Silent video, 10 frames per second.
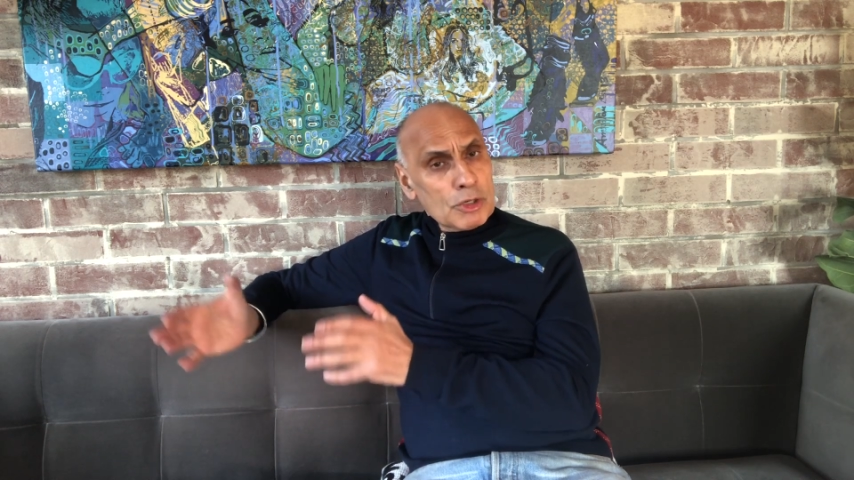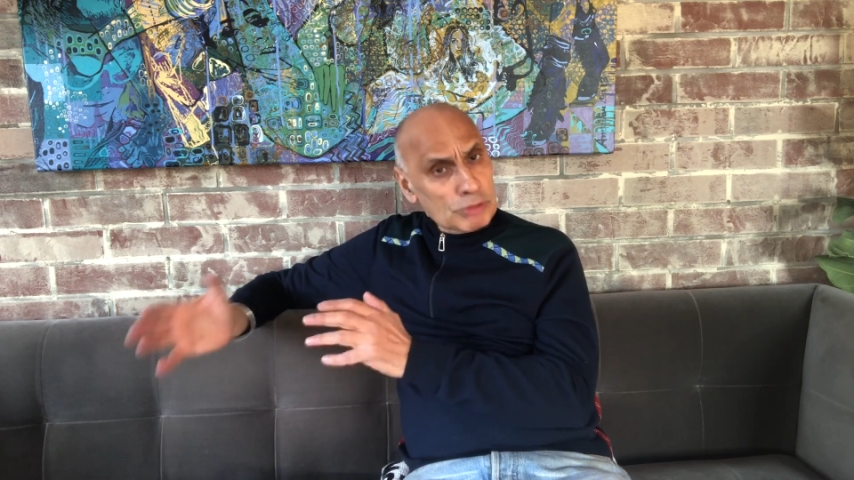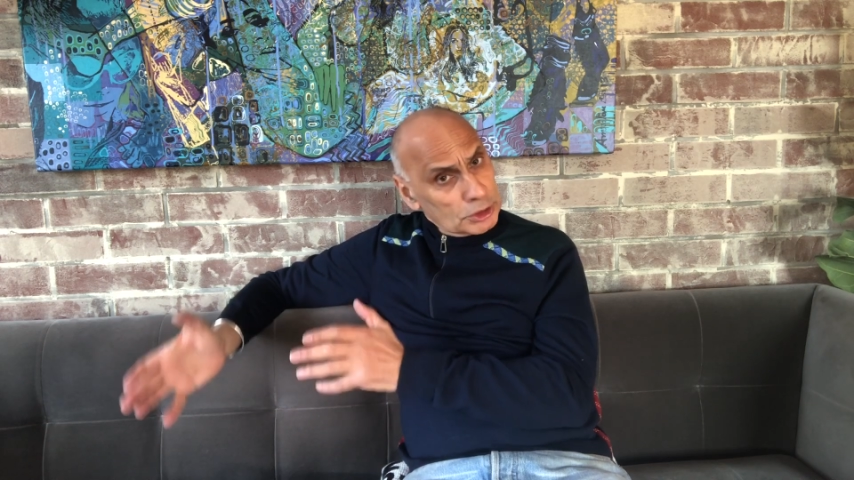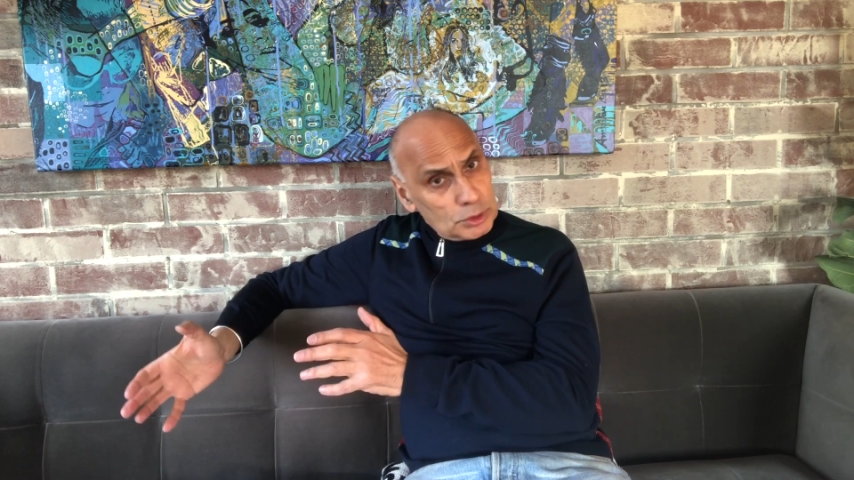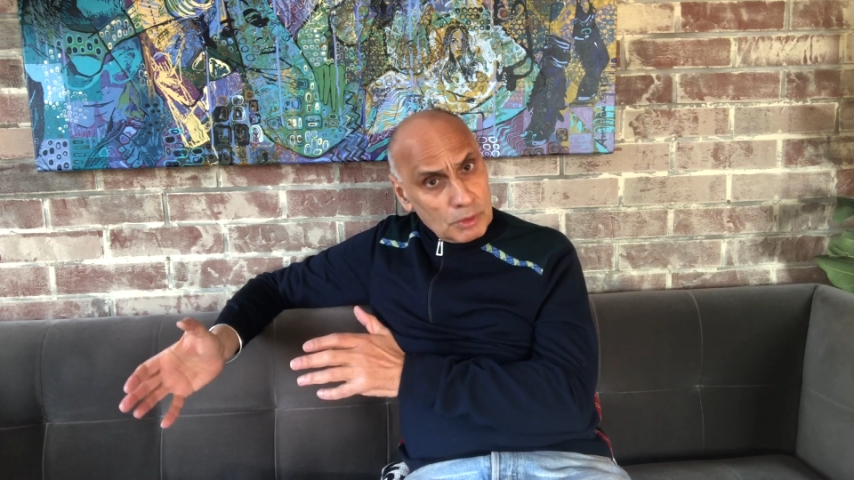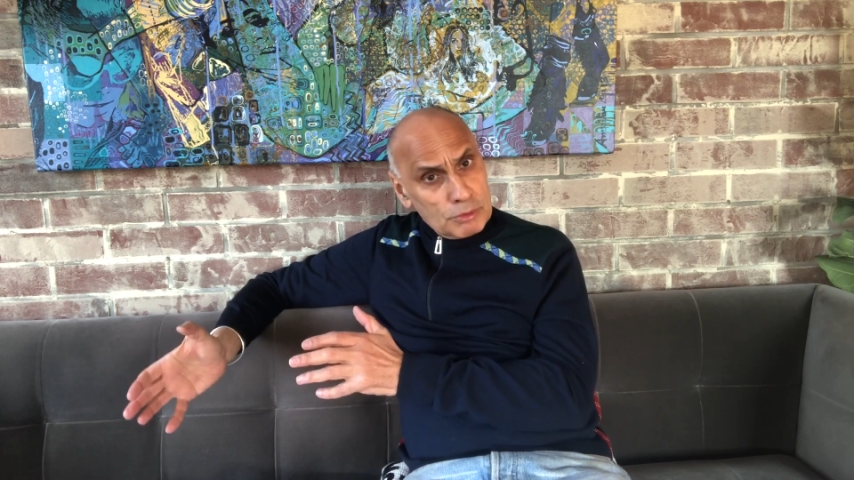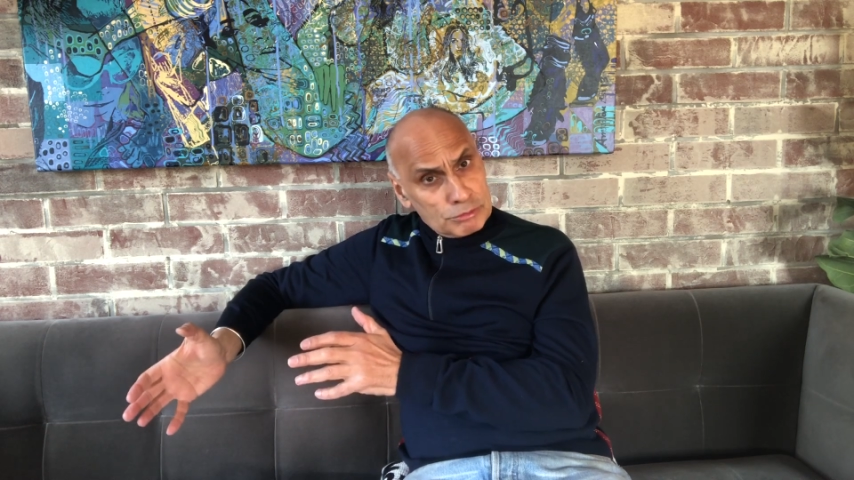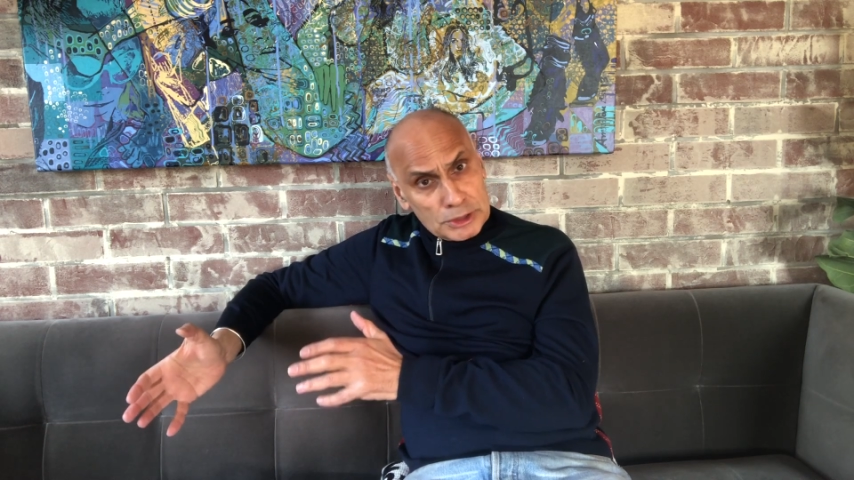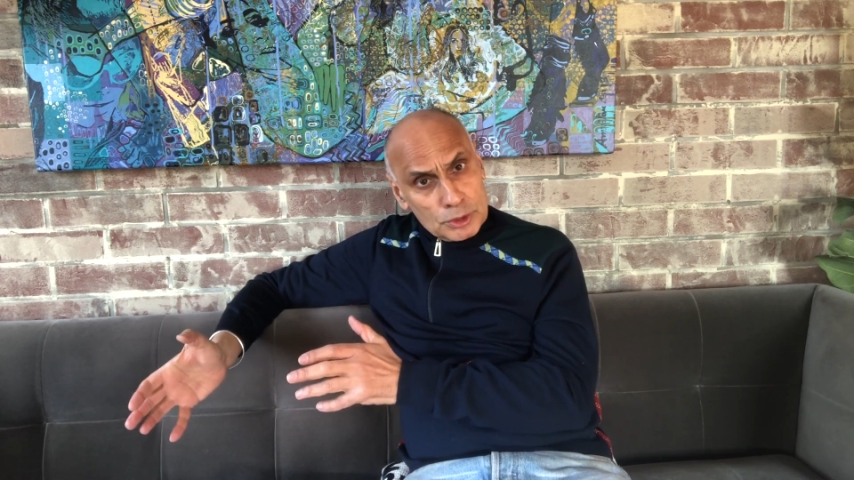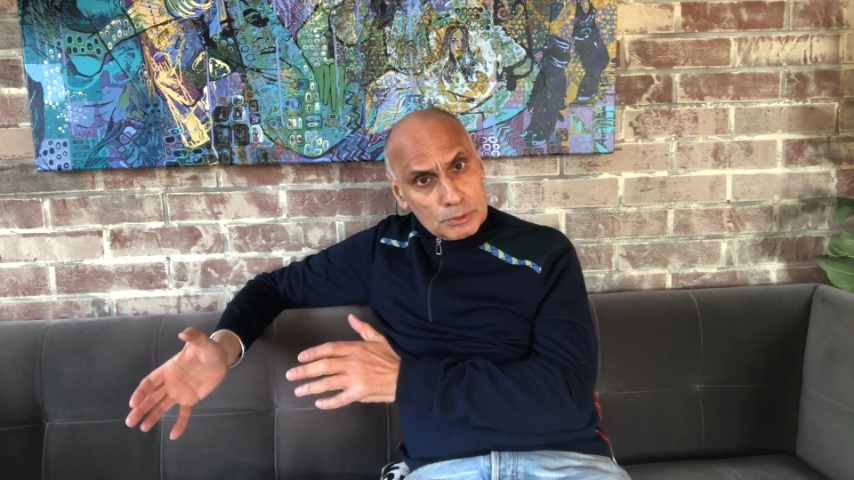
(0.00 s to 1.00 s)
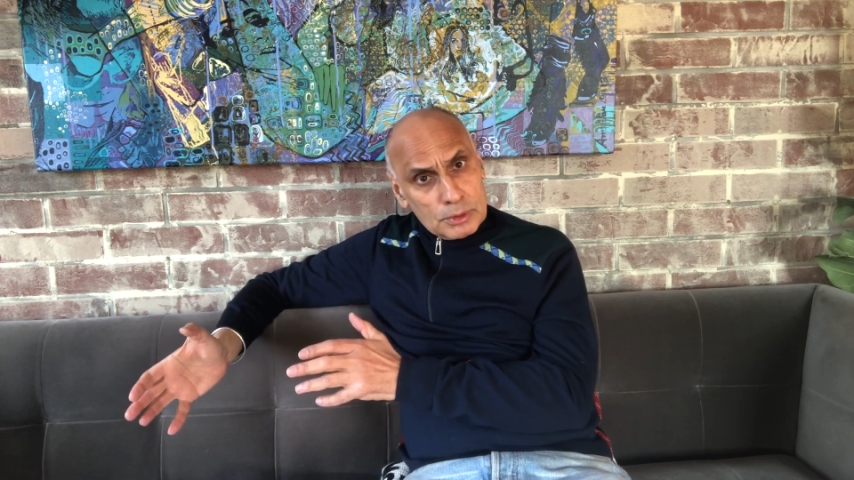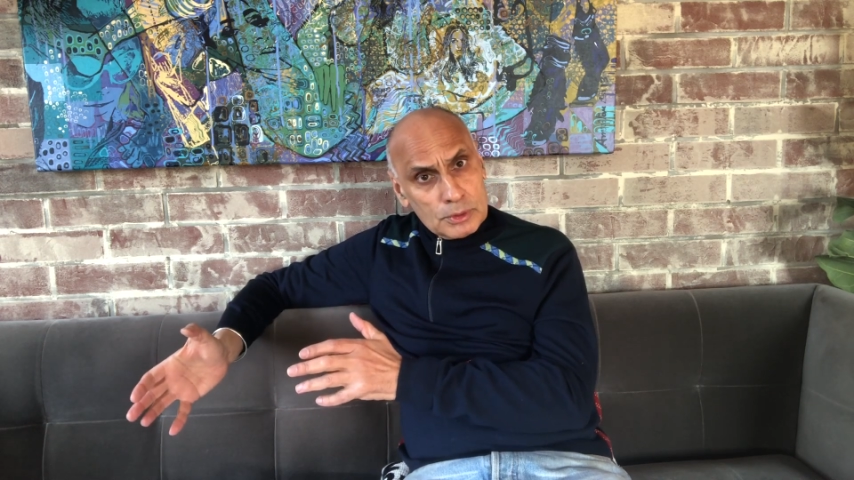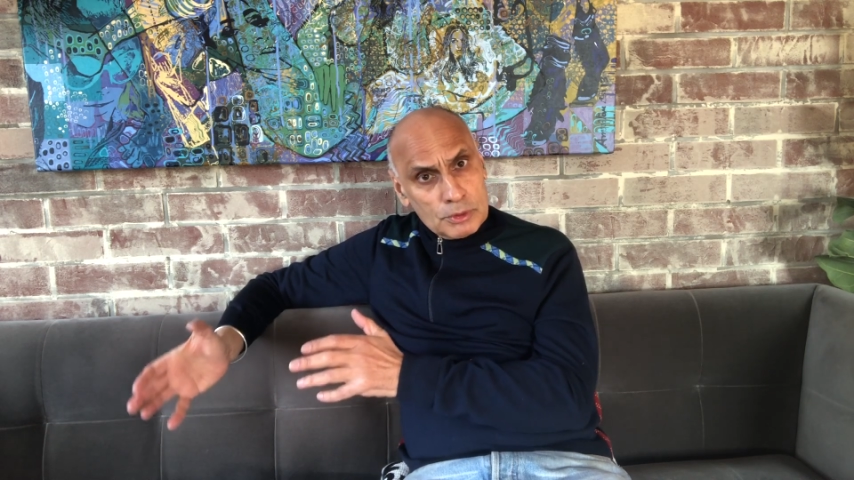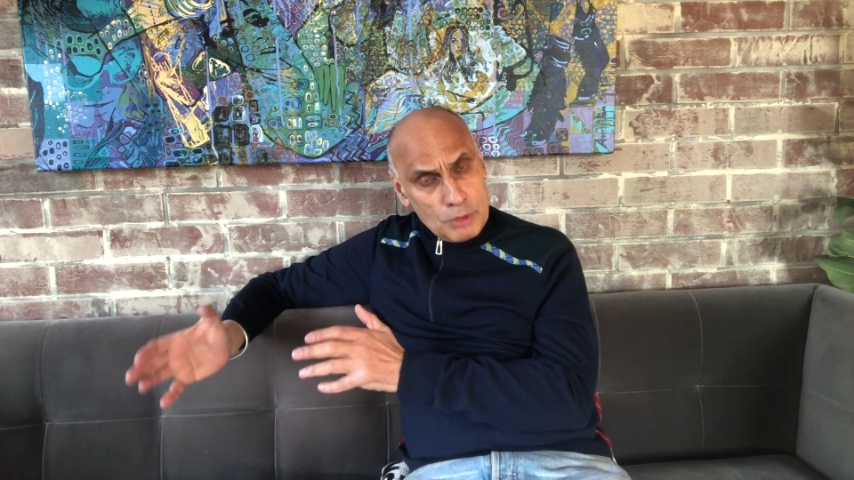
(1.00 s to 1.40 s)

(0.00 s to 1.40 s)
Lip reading: Russell